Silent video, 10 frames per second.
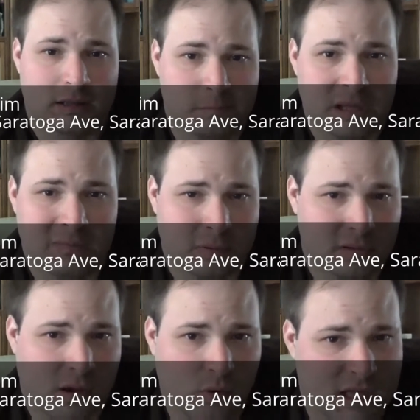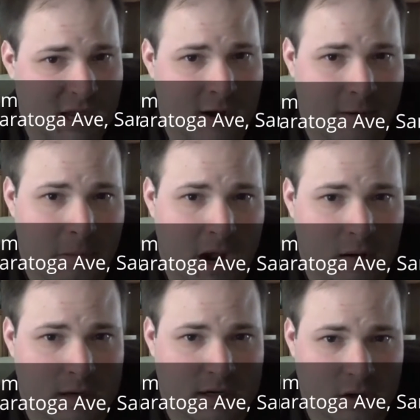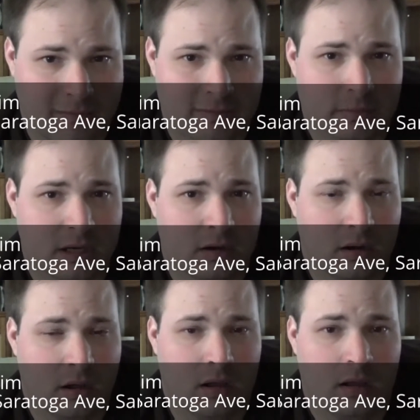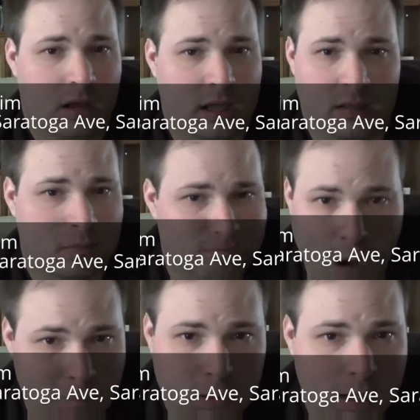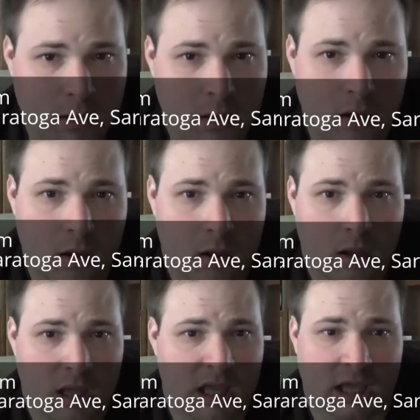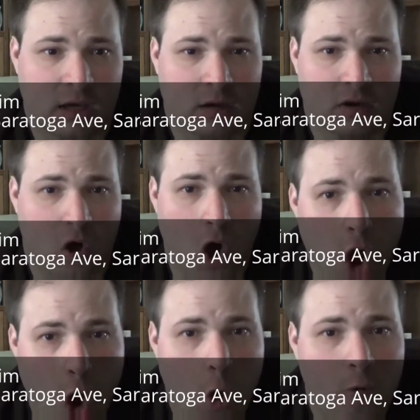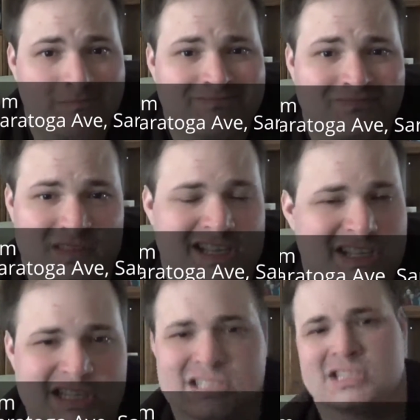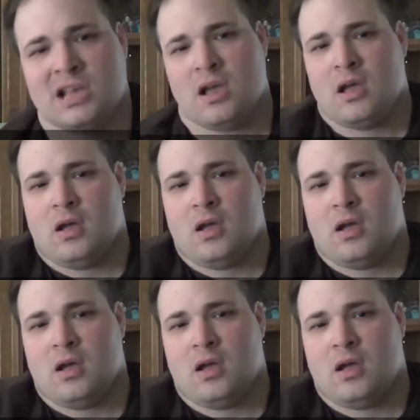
the people that we care about in government, in public, in the home. This is